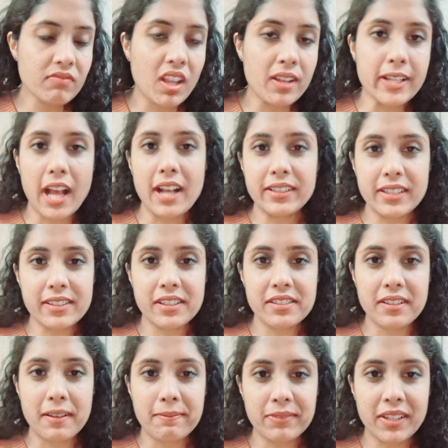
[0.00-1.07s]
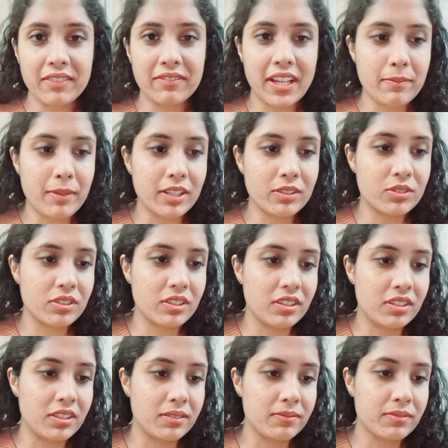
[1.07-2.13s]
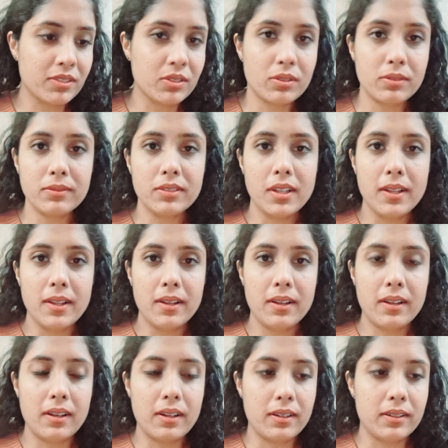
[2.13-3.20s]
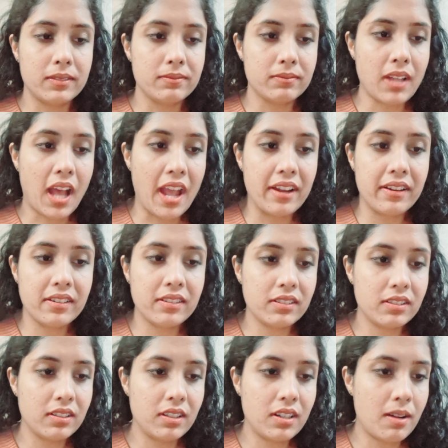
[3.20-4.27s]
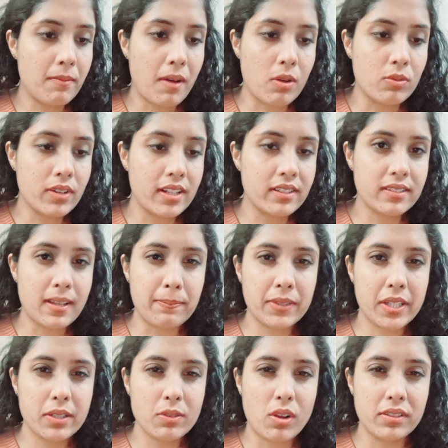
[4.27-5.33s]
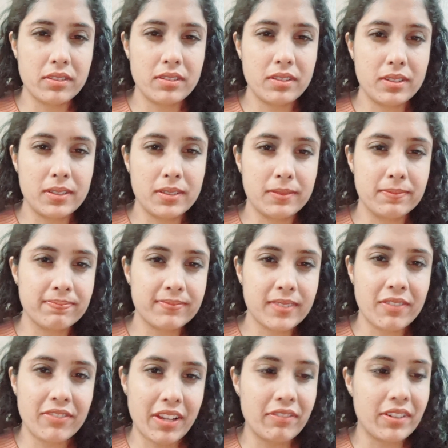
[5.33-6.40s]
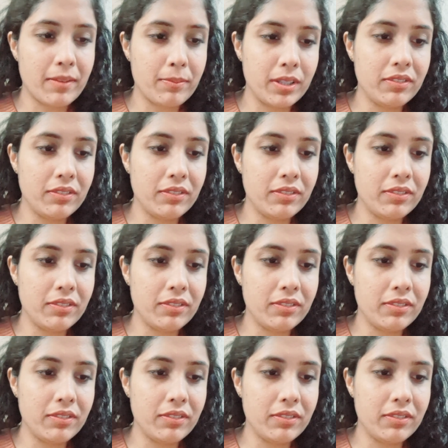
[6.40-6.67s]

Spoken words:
yeah, this is something very much higher amount and something not favorable